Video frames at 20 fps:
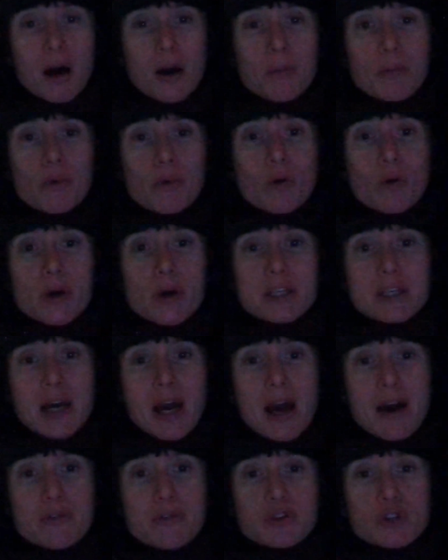going to
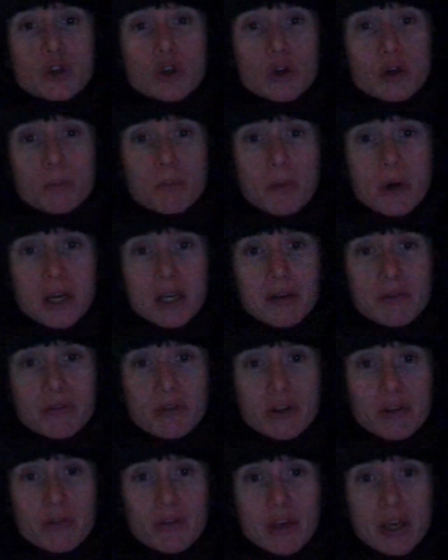have to earn money for
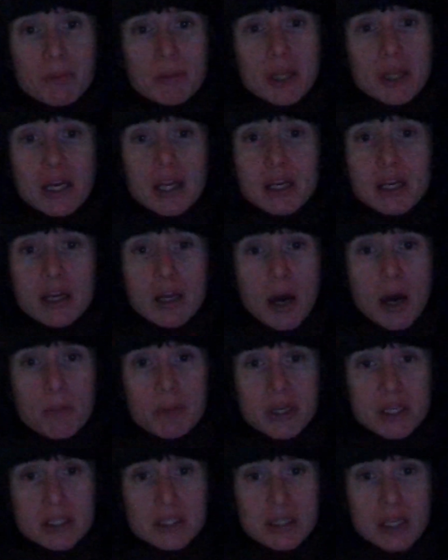the family and not
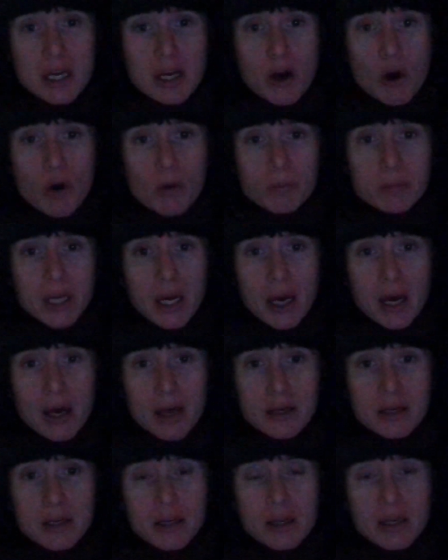be a stay-at-home dad.